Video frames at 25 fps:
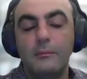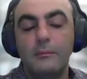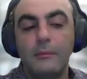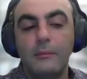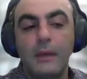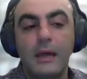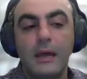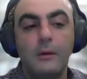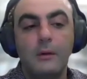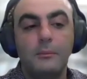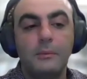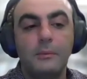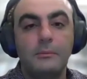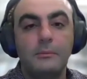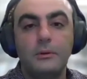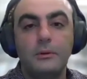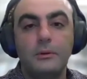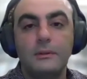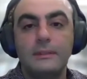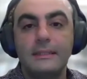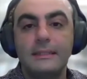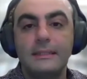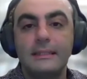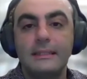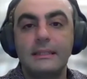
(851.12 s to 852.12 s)
how people
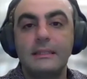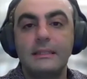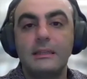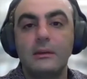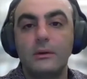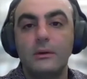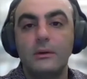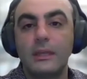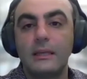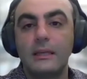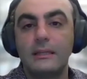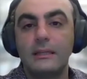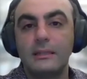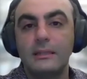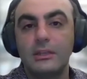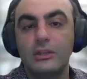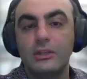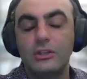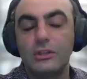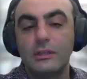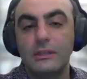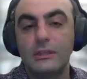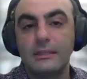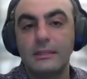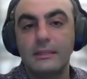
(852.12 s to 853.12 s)
see their
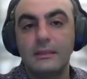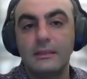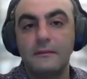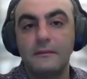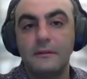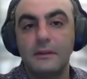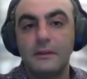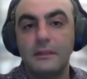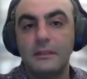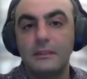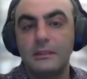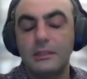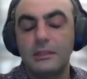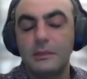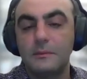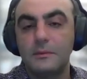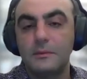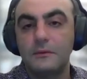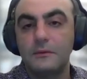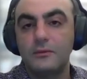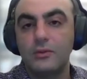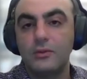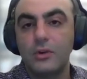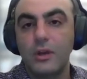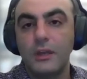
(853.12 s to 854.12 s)
organization is different in terms
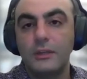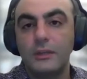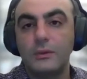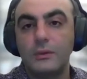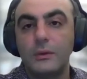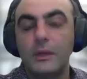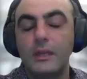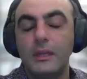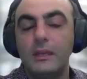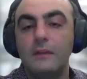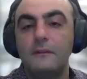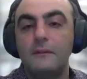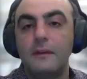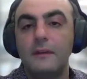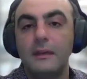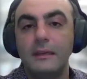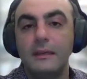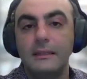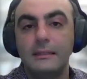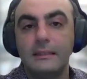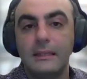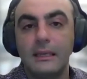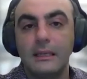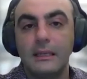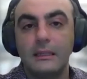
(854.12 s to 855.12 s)
of trying to
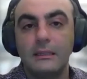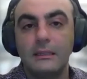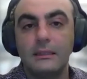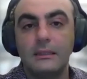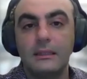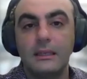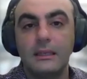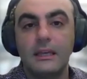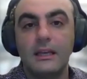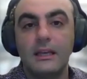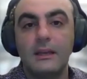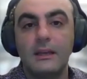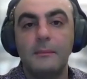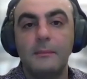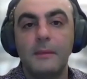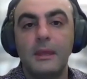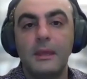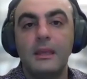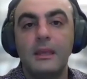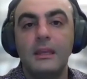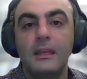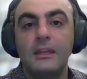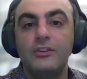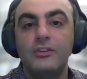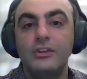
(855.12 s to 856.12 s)
innovate and
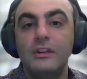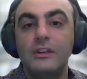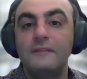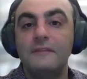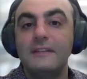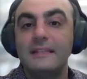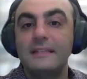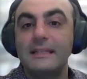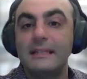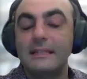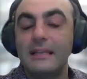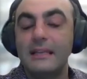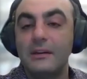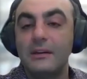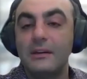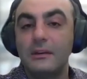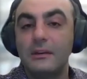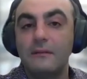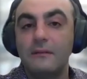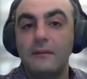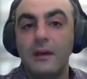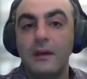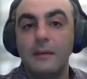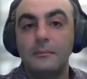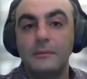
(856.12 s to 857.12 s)
revisit and
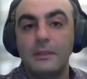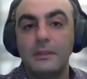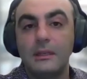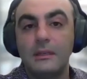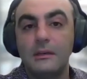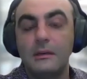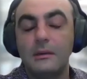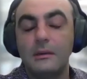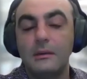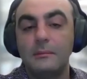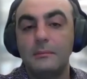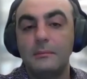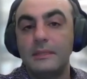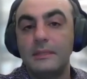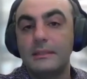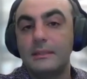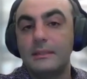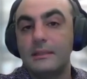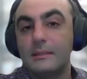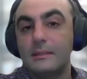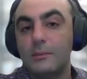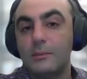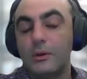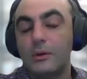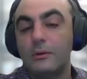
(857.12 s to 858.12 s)
revamp their
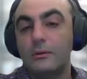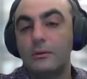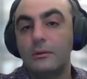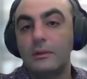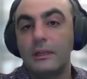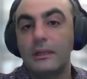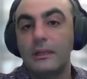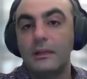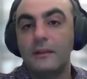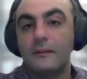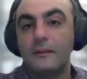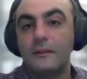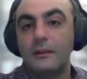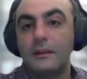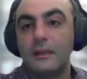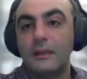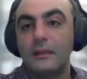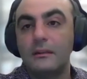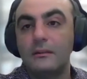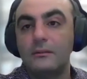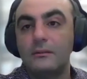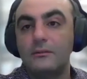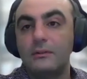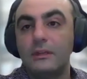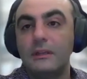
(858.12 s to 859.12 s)
business model. And I think that
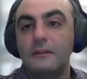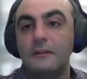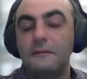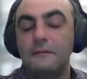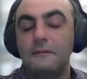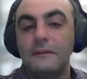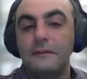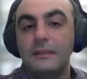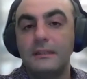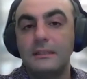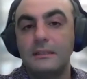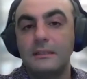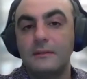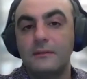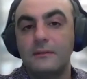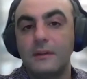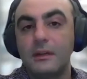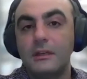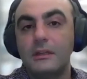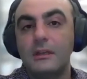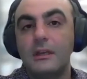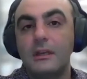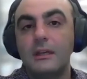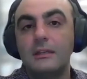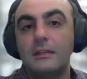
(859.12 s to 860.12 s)
really fits
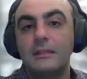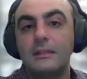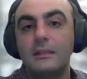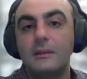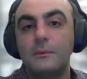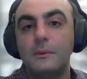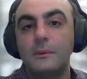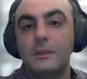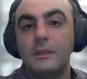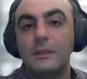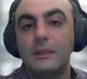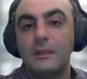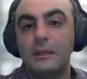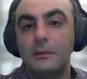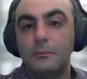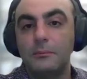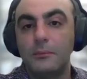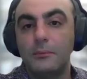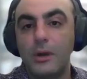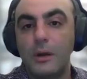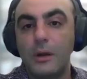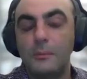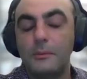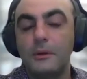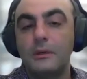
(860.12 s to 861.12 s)
very nicely within a
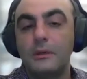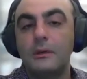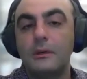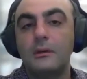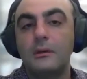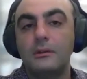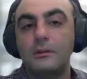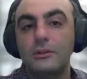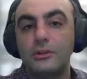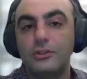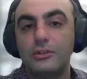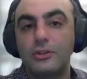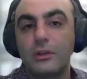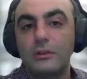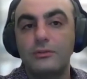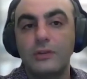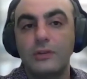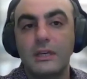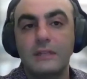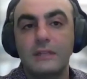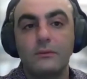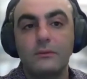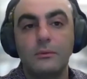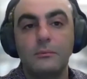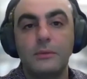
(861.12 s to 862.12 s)
proper digital
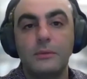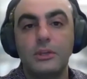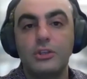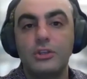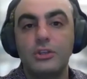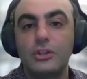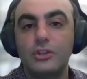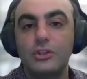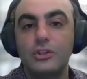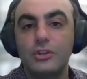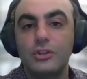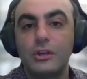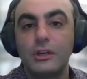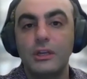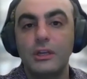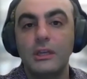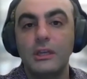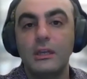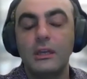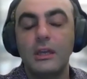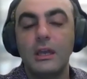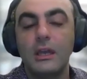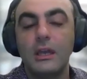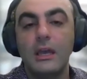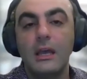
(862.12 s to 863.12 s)
transformation
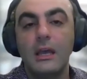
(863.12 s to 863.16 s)
journey.